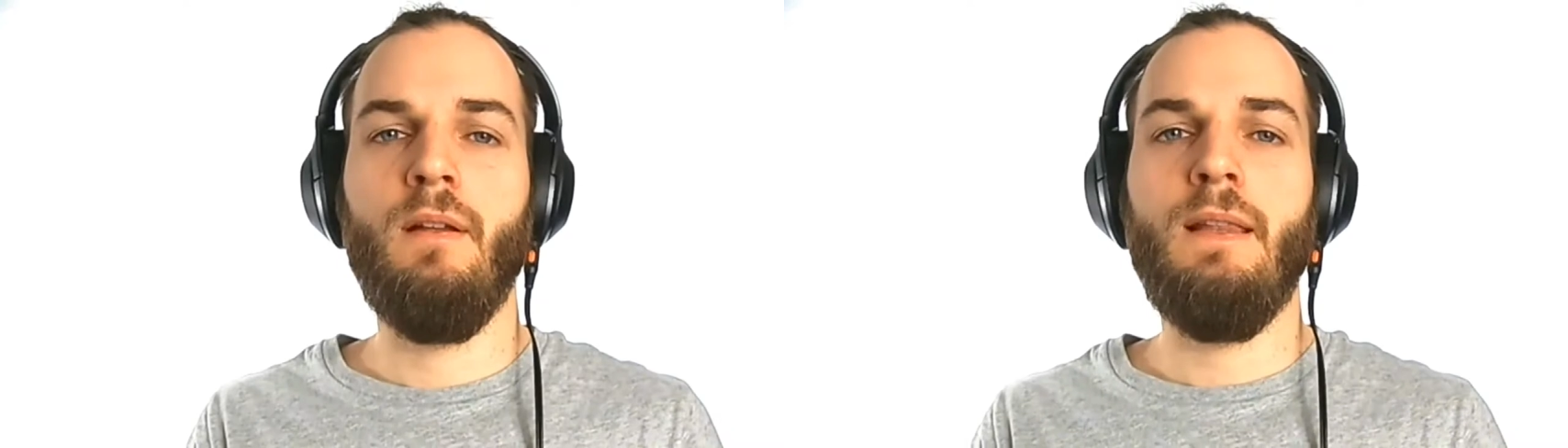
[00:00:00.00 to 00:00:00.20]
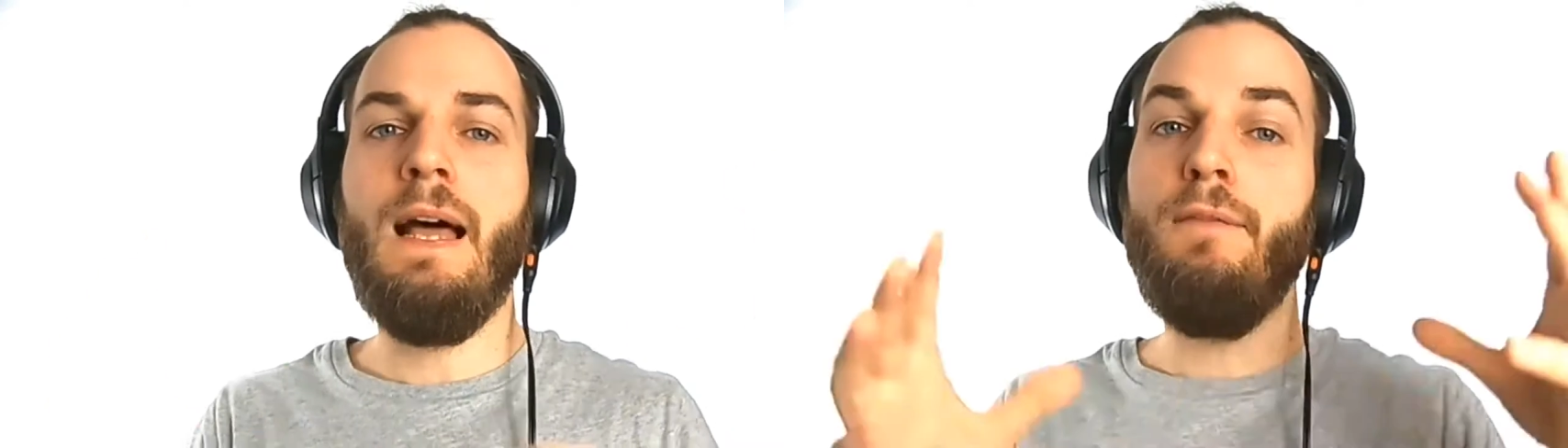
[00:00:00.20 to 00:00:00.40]

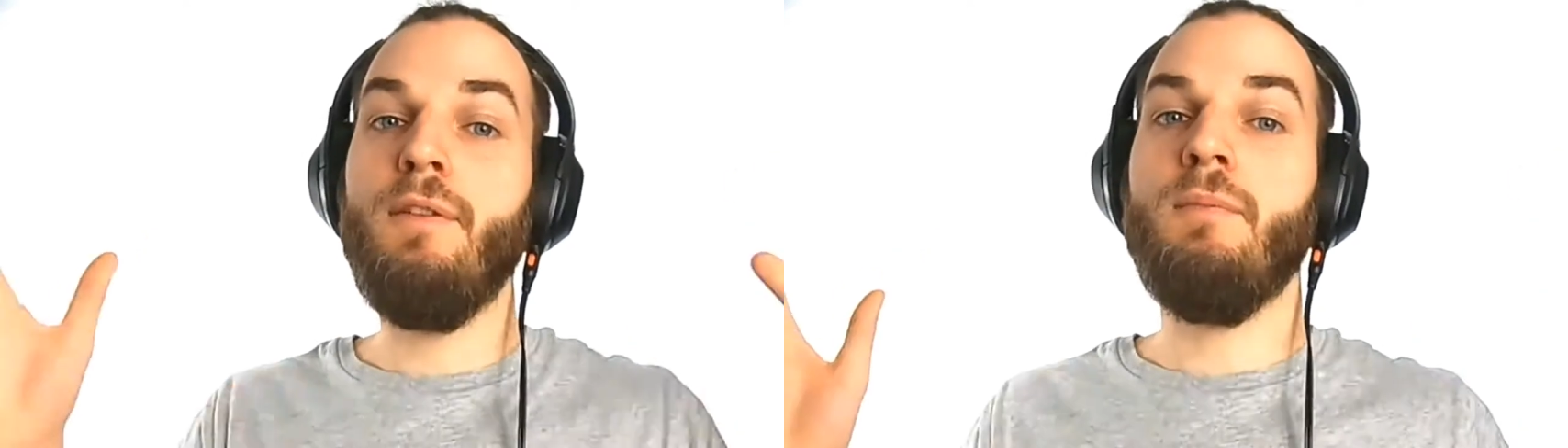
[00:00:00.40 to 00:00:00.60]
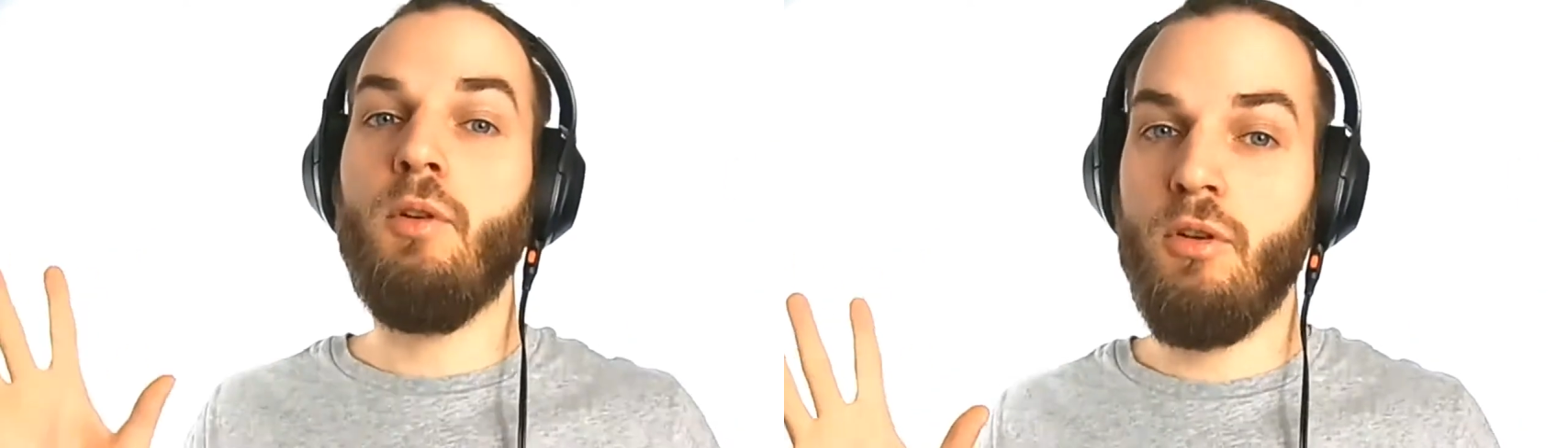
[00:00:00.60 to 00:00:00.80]
Life
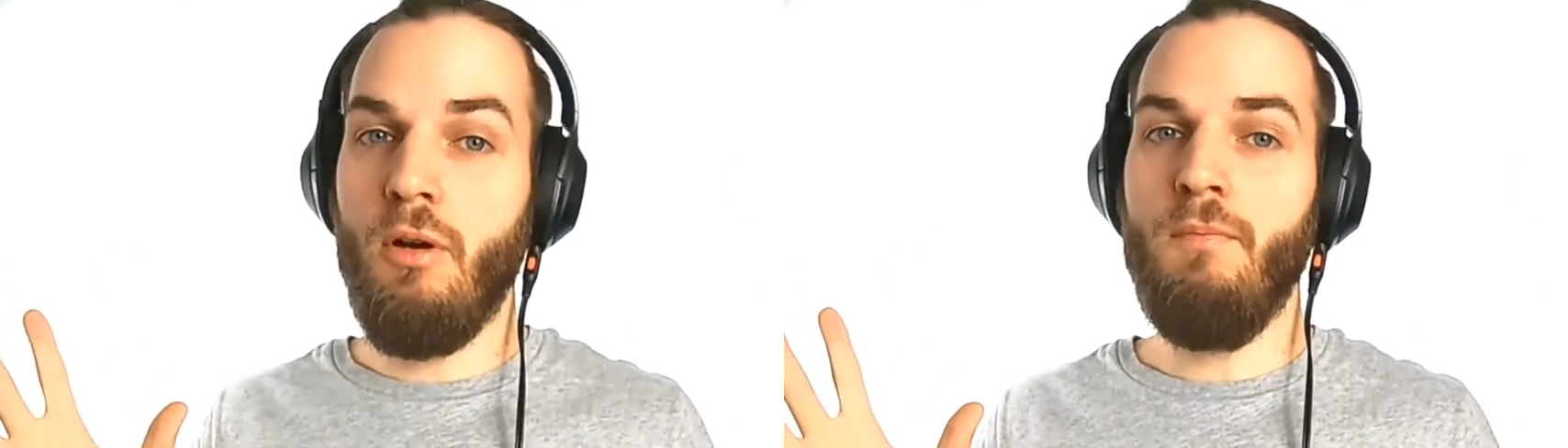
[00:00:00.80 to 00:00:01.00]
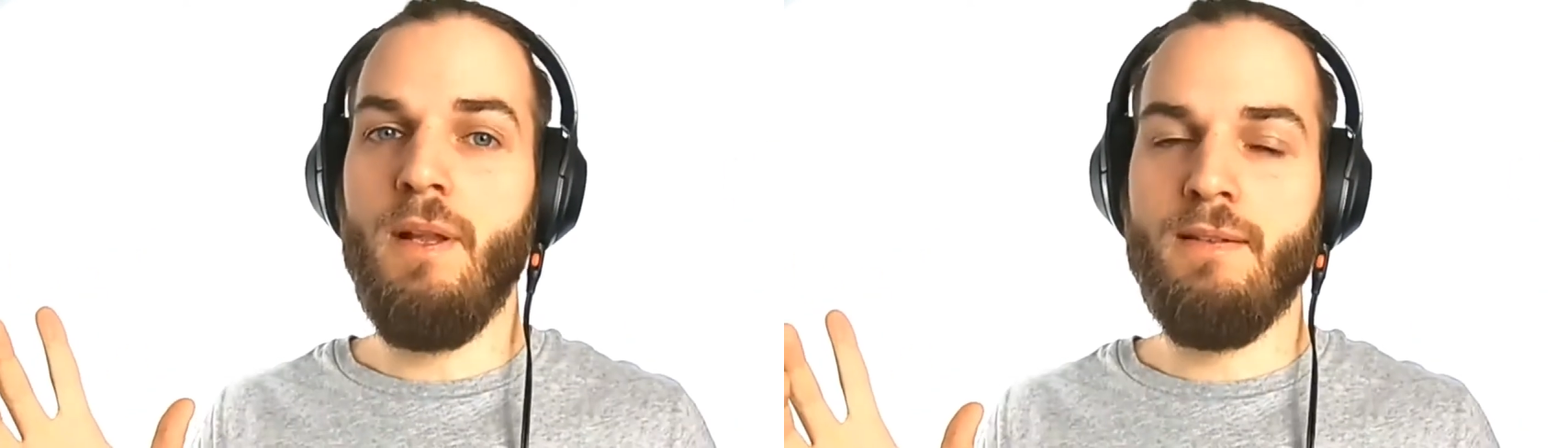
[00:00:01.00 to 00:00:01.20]
is more
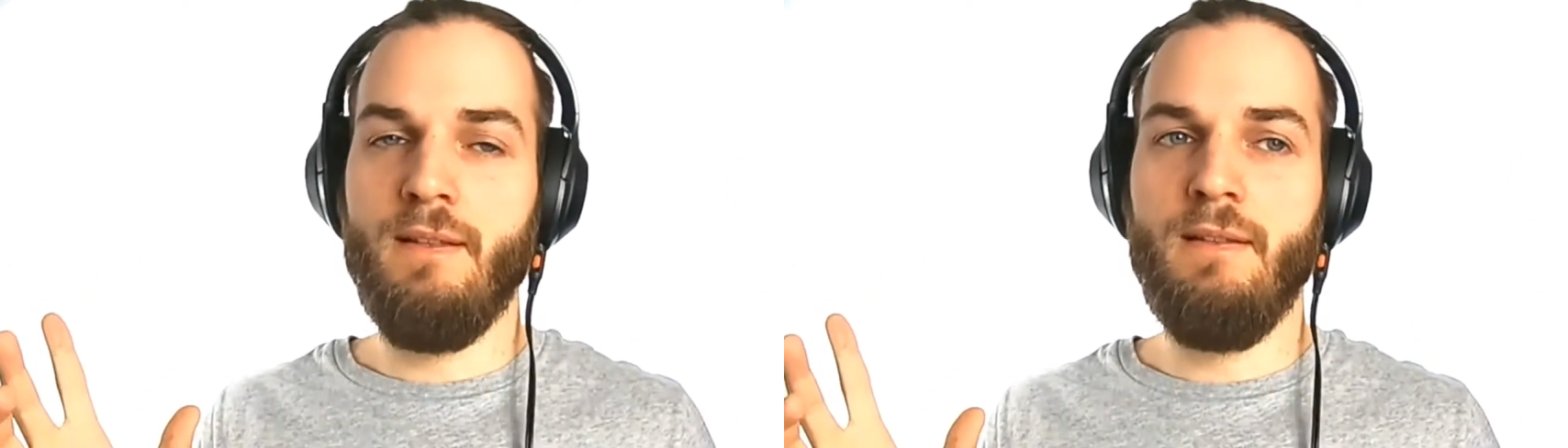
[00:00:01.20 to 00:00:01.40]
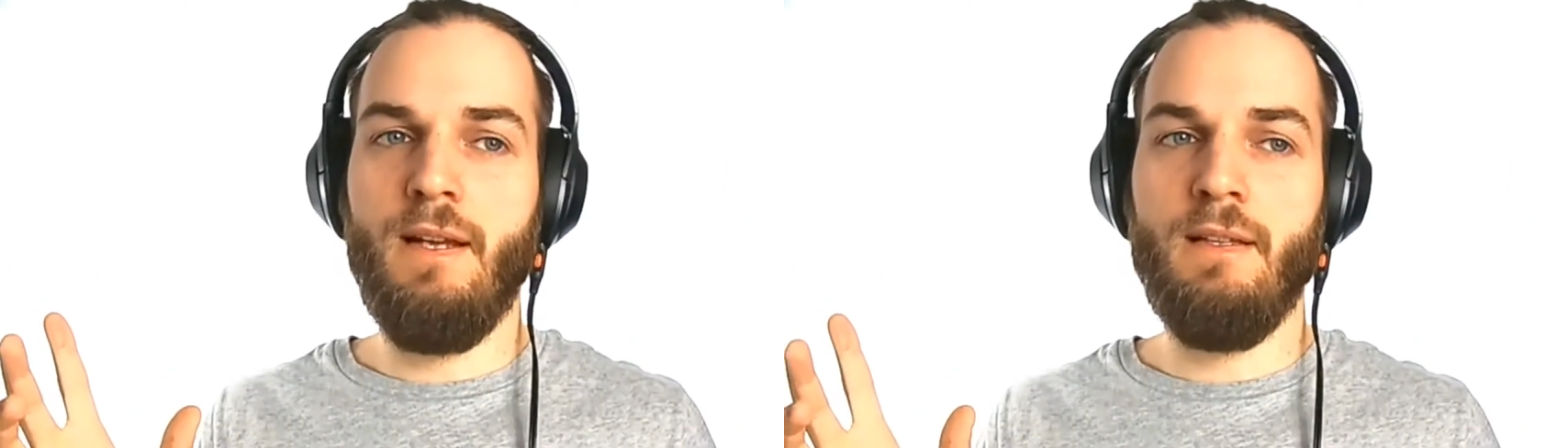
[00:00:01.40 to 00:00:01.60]
complex
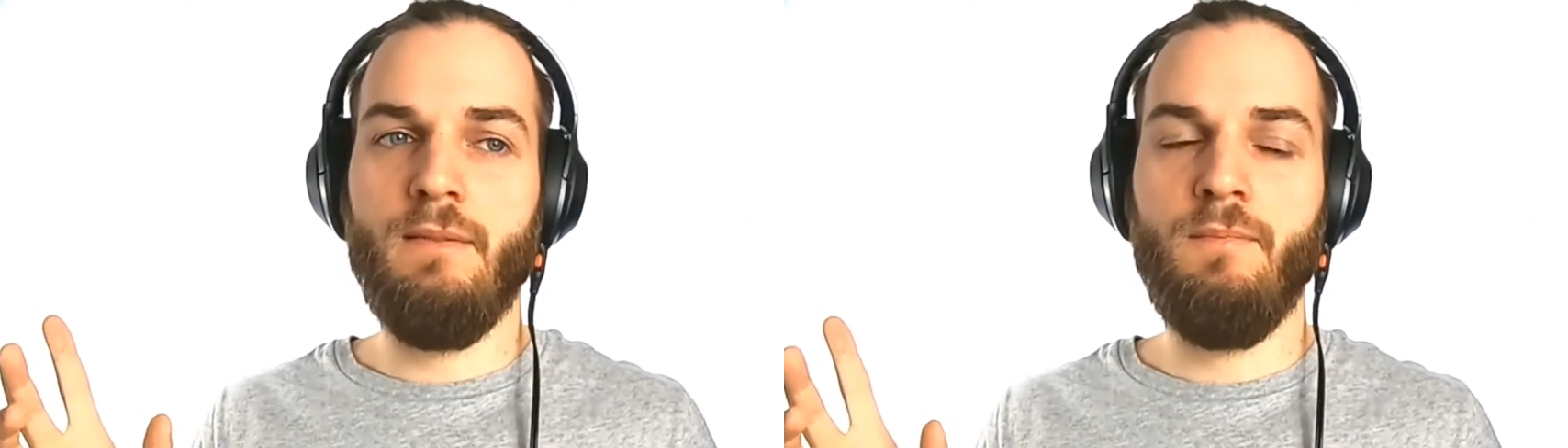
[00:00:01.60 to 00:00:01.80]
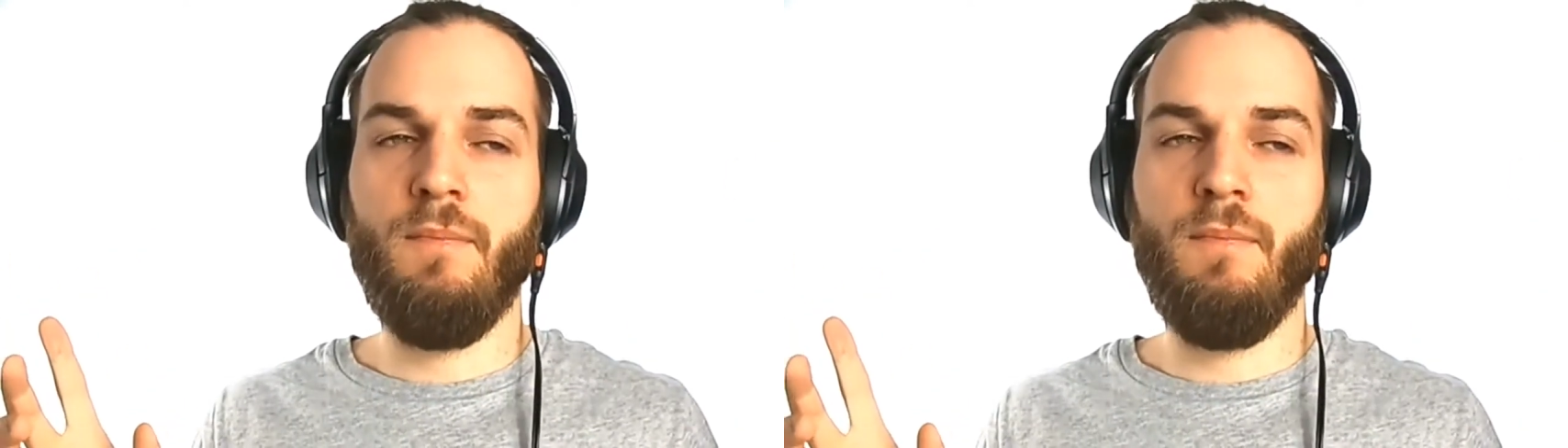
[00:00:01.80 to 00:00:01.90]
than that,